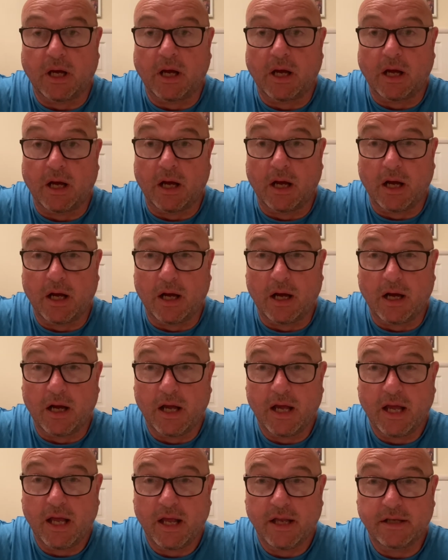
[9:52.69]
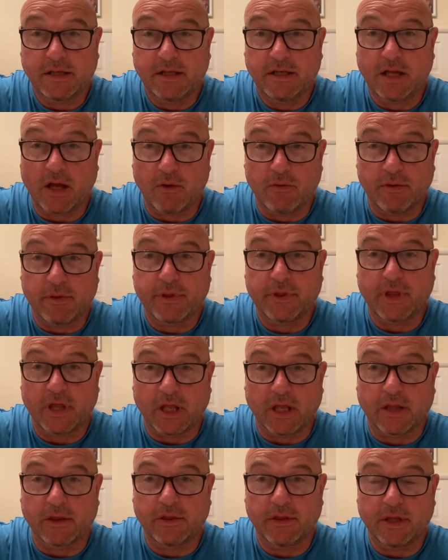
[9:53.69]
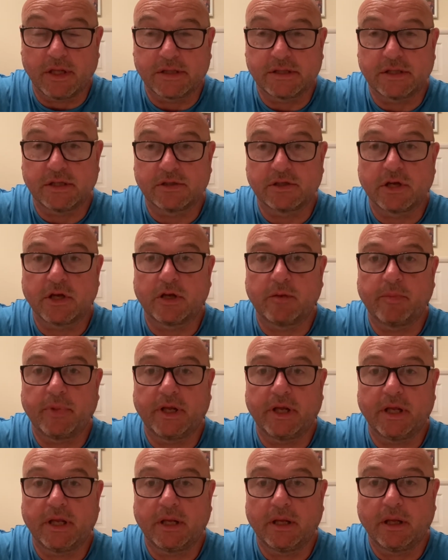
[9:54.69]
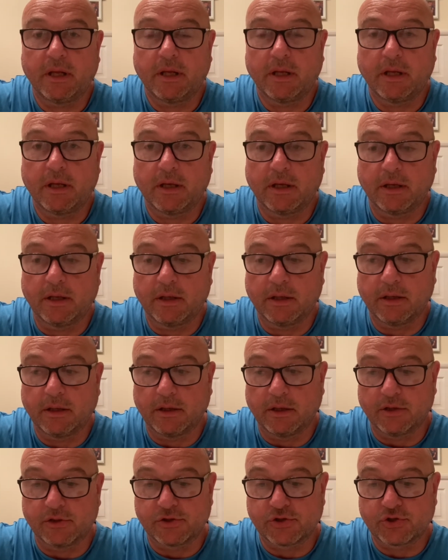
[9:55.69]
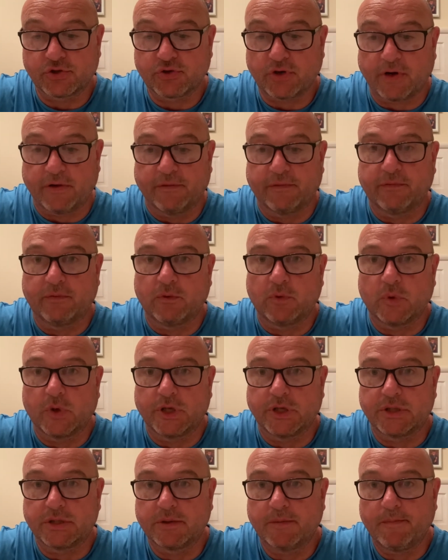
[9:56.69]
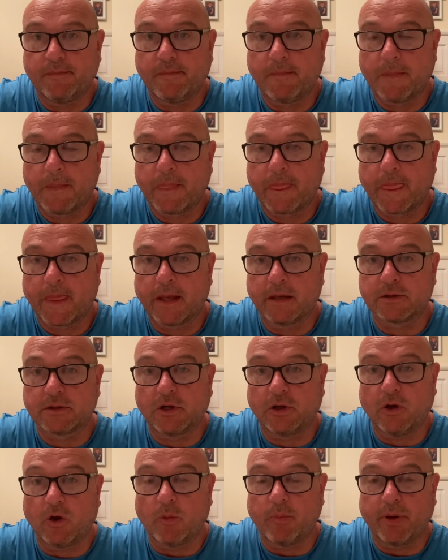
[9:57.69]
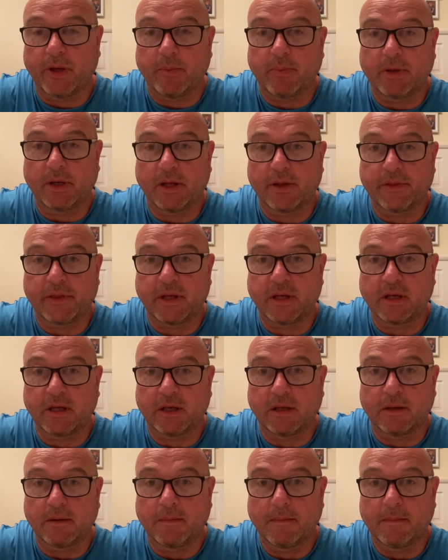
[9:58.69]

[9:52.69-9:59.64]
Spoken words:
I don't think this is going to be as straightforward as a lot of people are thinking.